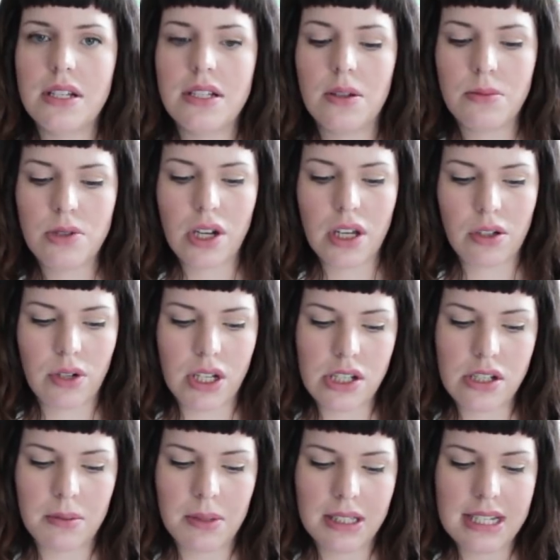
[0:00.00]
So I'm trying to
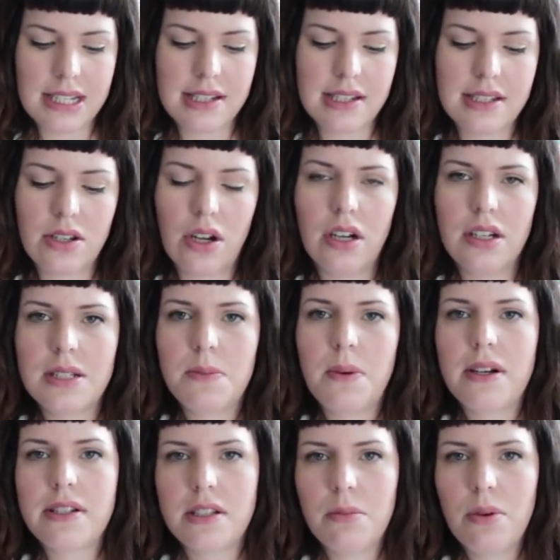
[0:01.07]
crunch on my list as hard as
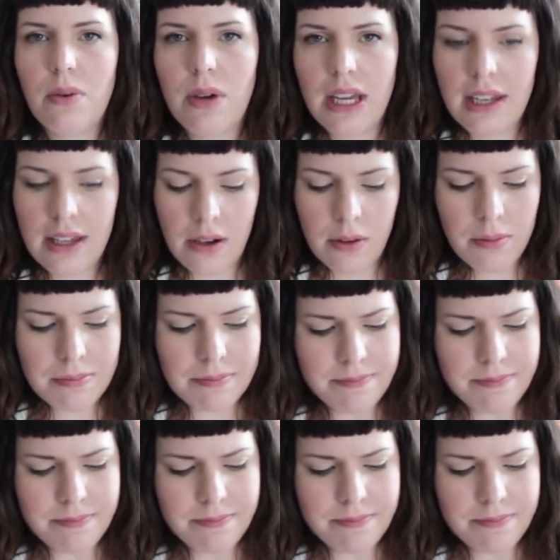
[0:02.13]
possible right now.